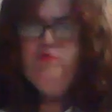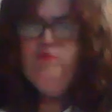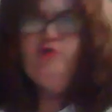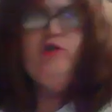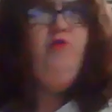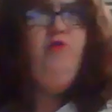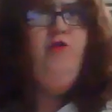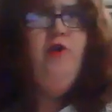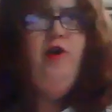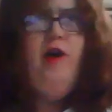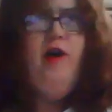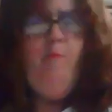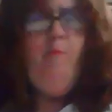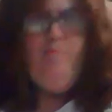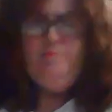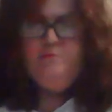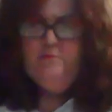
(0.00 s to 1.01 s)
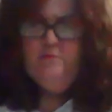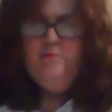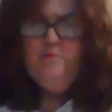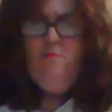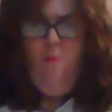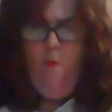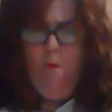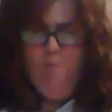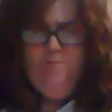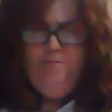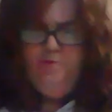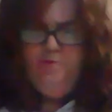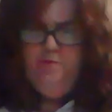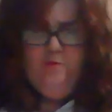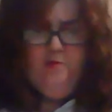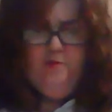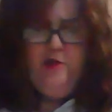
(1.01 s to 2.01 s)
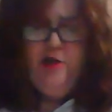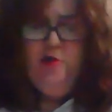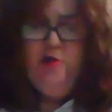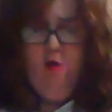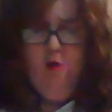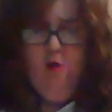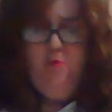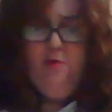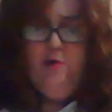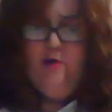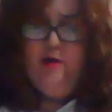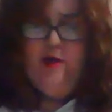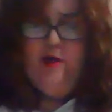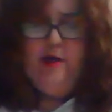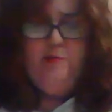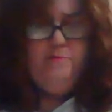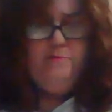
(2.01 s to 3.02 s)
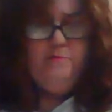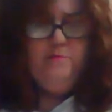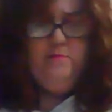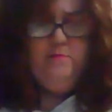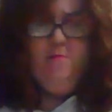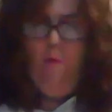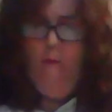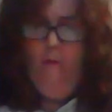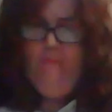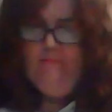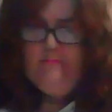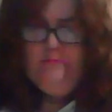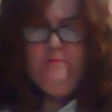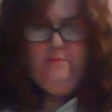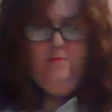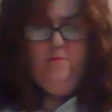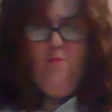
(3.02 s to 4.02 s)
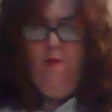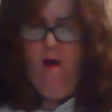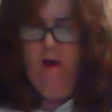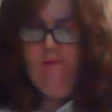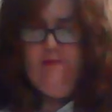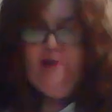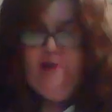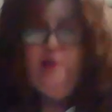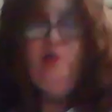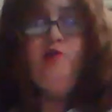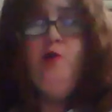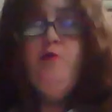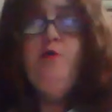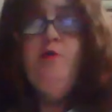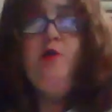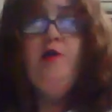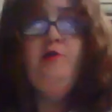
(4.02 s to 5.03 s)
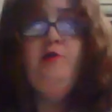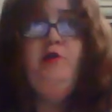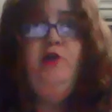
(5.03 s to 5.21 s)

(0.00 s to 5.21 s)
So good. These are really, I mean, so good.